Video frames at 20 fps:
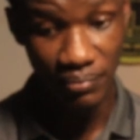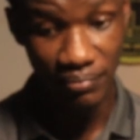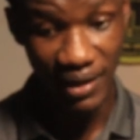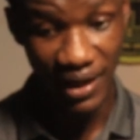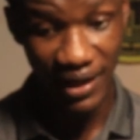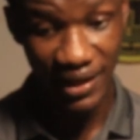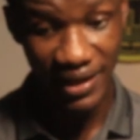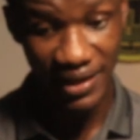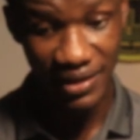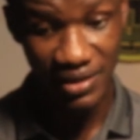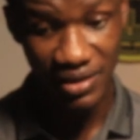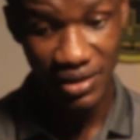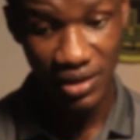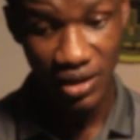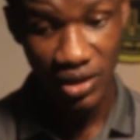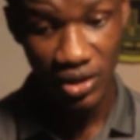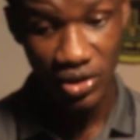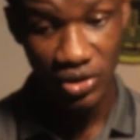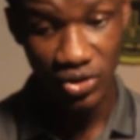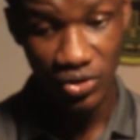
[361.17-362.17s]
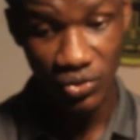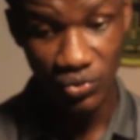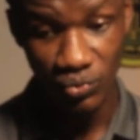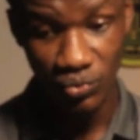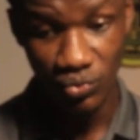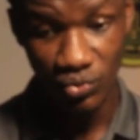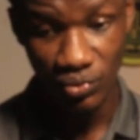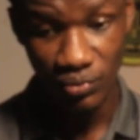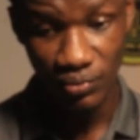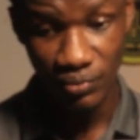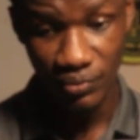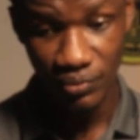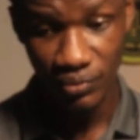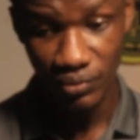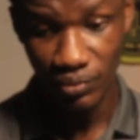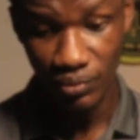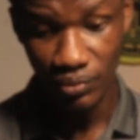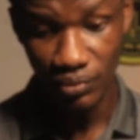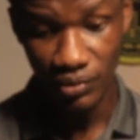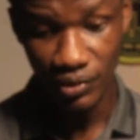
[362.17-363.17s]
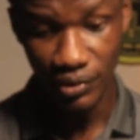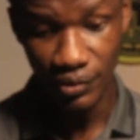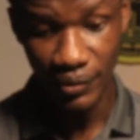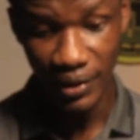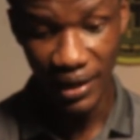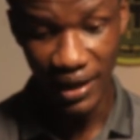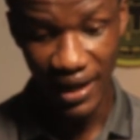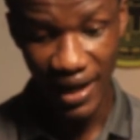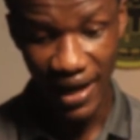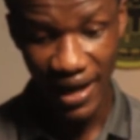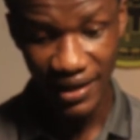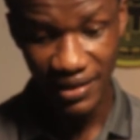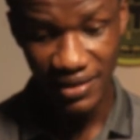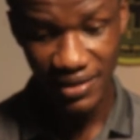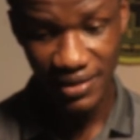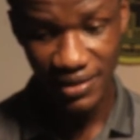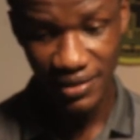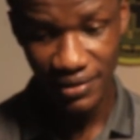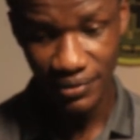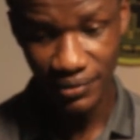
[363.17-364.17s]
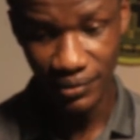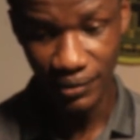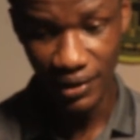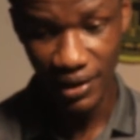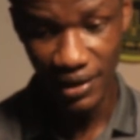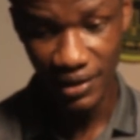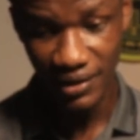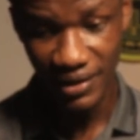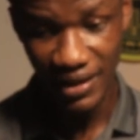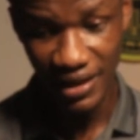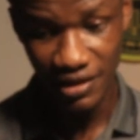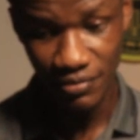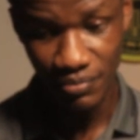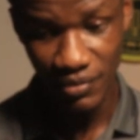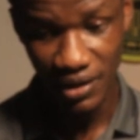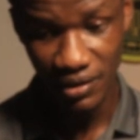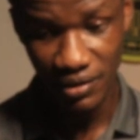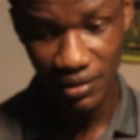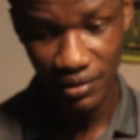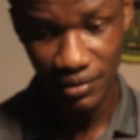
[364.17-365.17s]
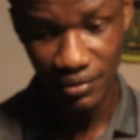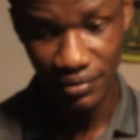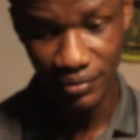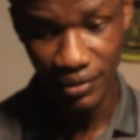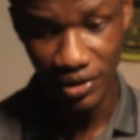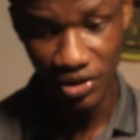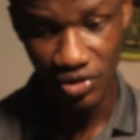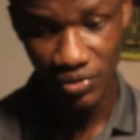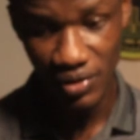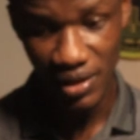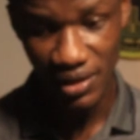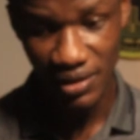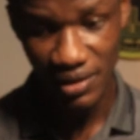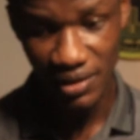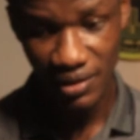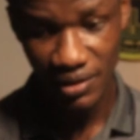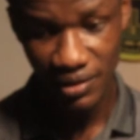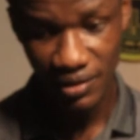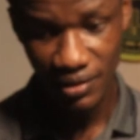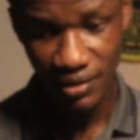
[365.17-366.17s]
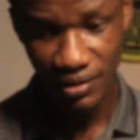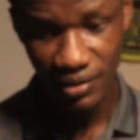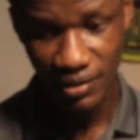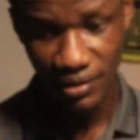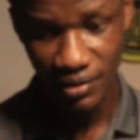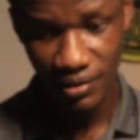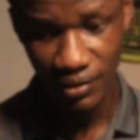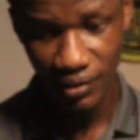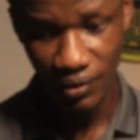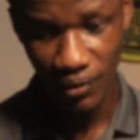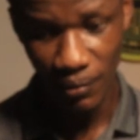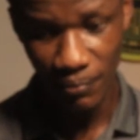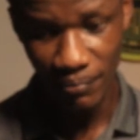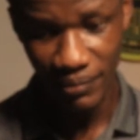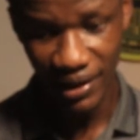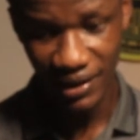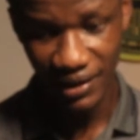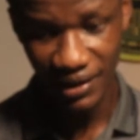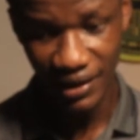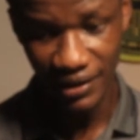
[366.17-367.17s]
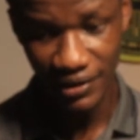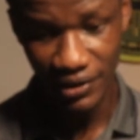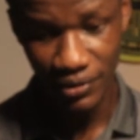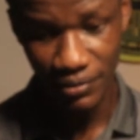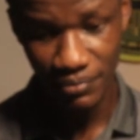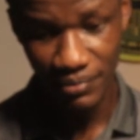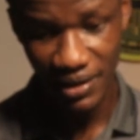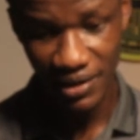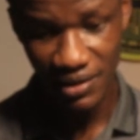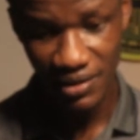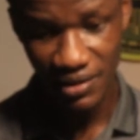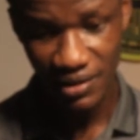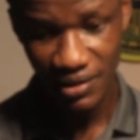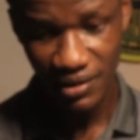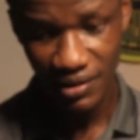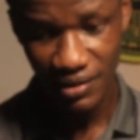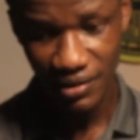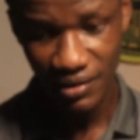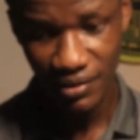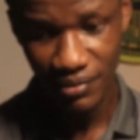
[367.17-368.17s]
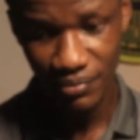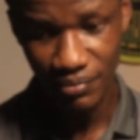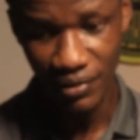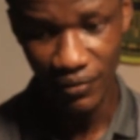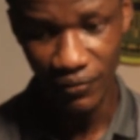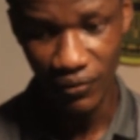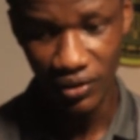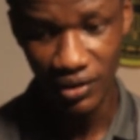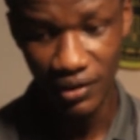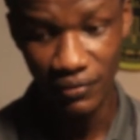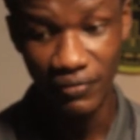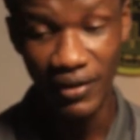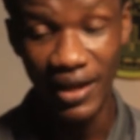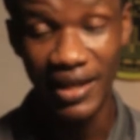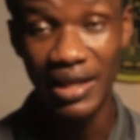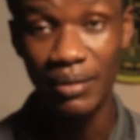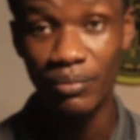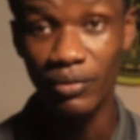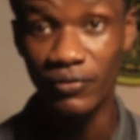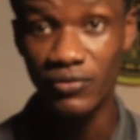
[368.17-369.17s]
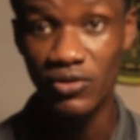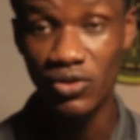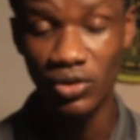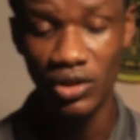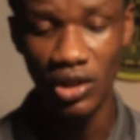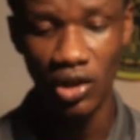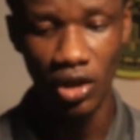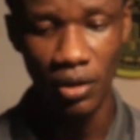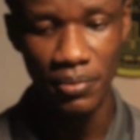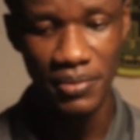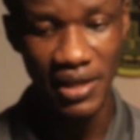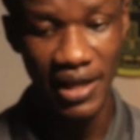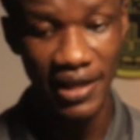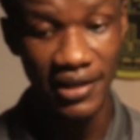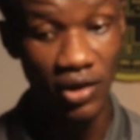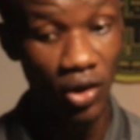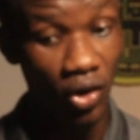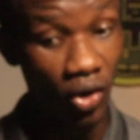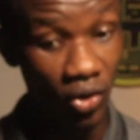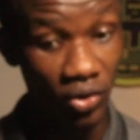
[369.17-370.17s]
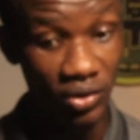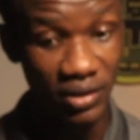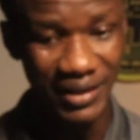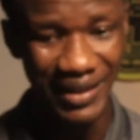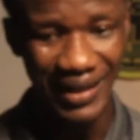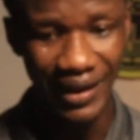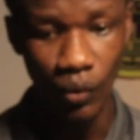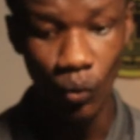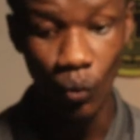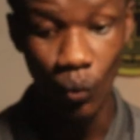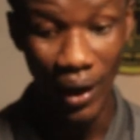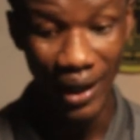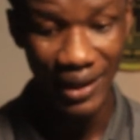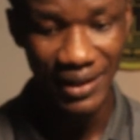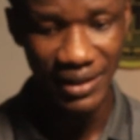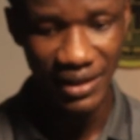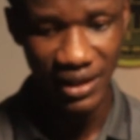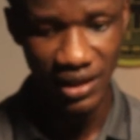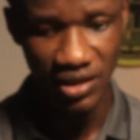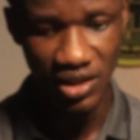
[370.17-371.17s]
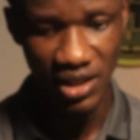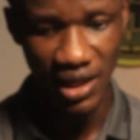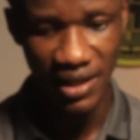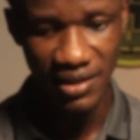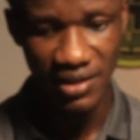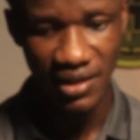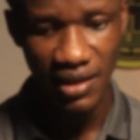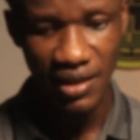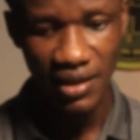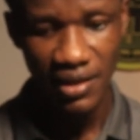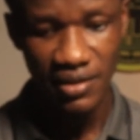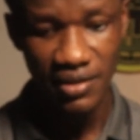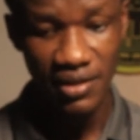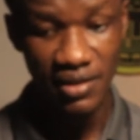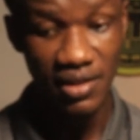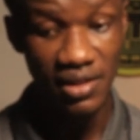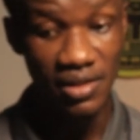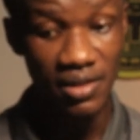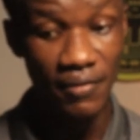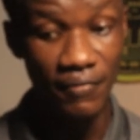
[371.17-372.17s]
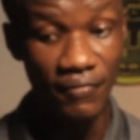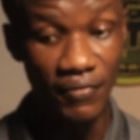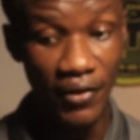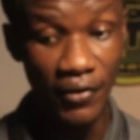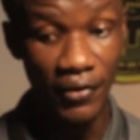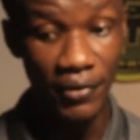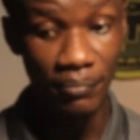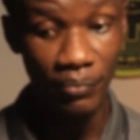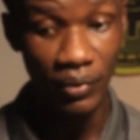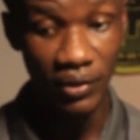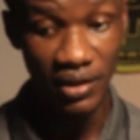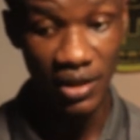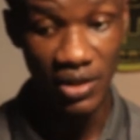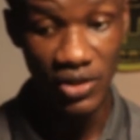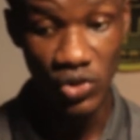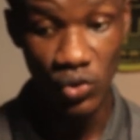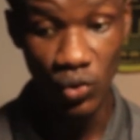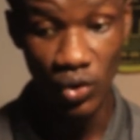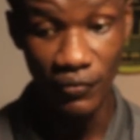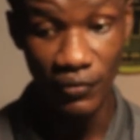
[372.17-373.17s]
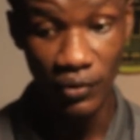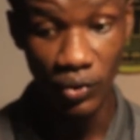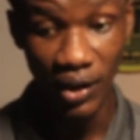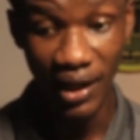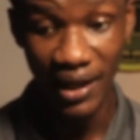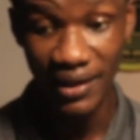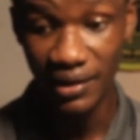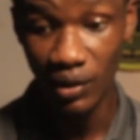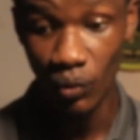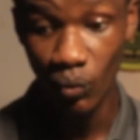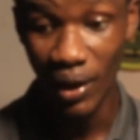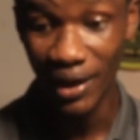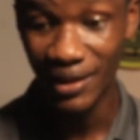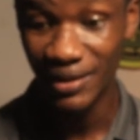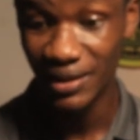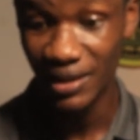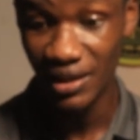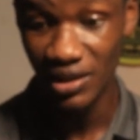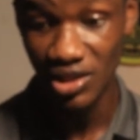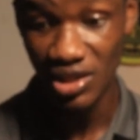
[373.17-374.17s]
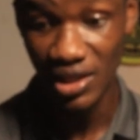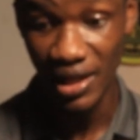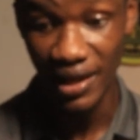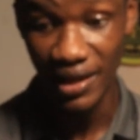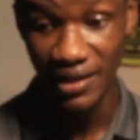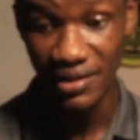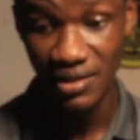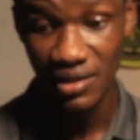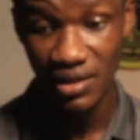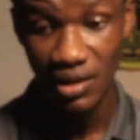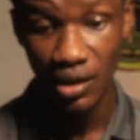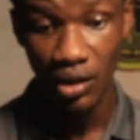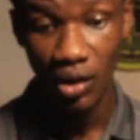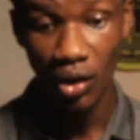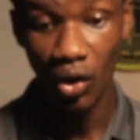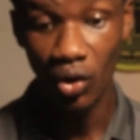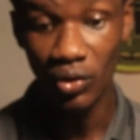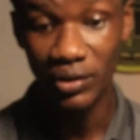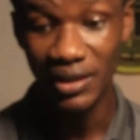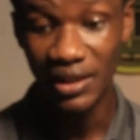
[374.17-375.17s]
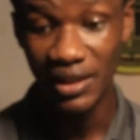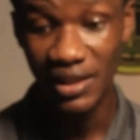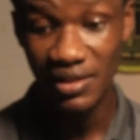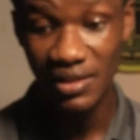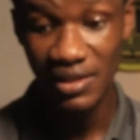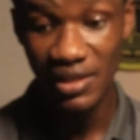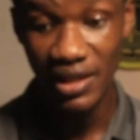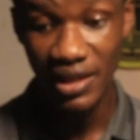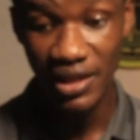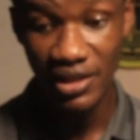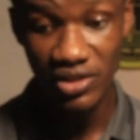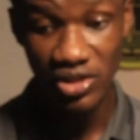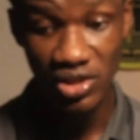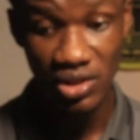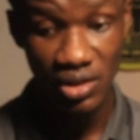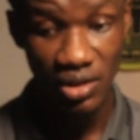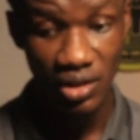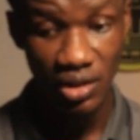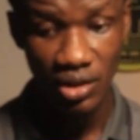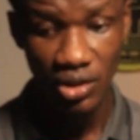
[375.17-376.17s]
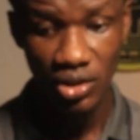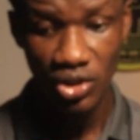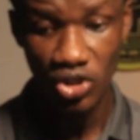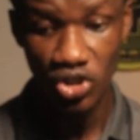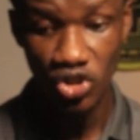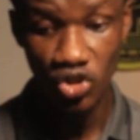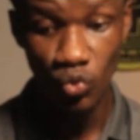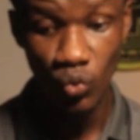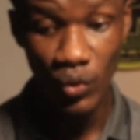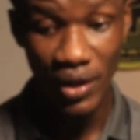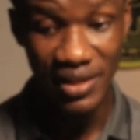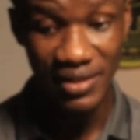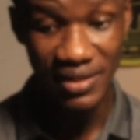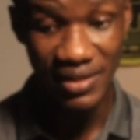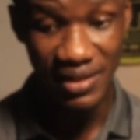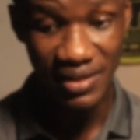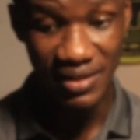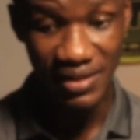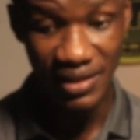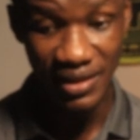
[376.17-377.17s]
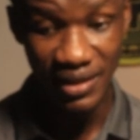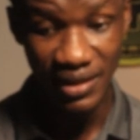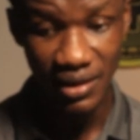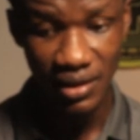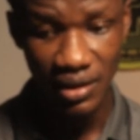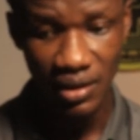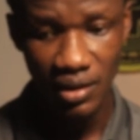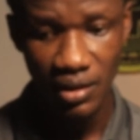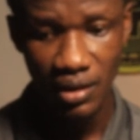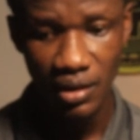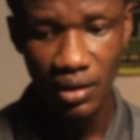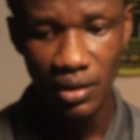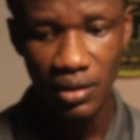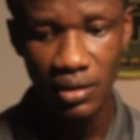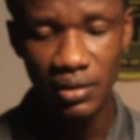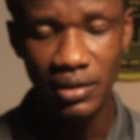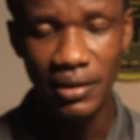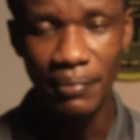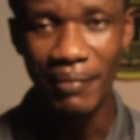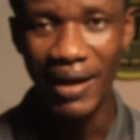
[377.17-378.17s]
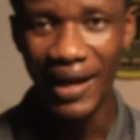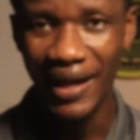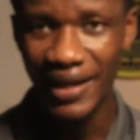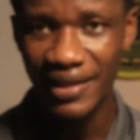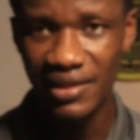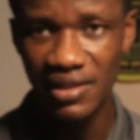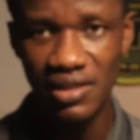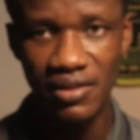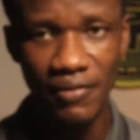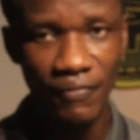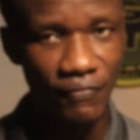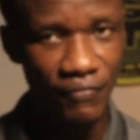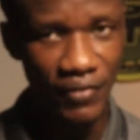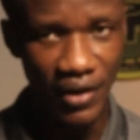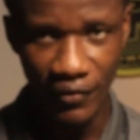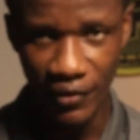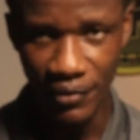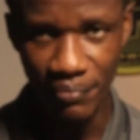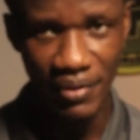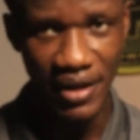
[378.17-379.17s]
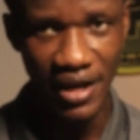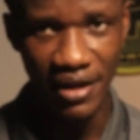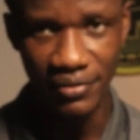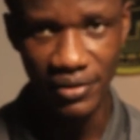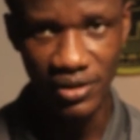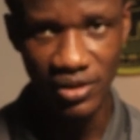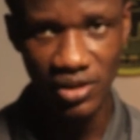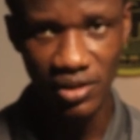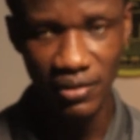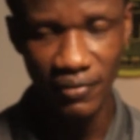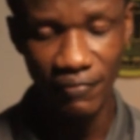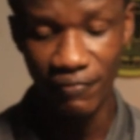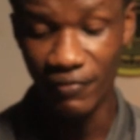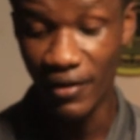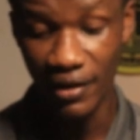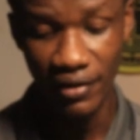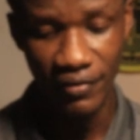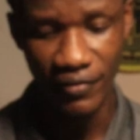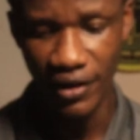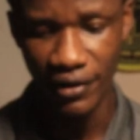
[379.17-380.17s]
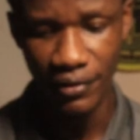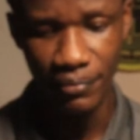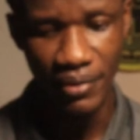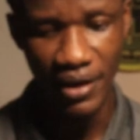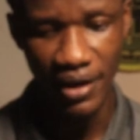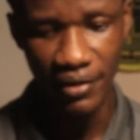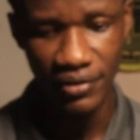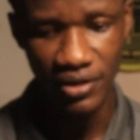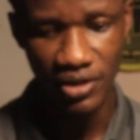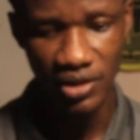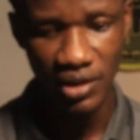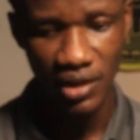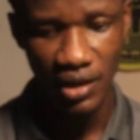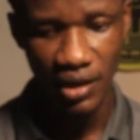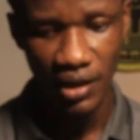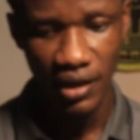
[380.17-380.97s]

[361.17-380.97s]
Market relax, okay, that means retrace, come back down a little bit before the final move to the upside on the 1-day chart. This is very important. So if you look at the 1-day chart on ETH USDT, the market is very bearish, very, very bearish.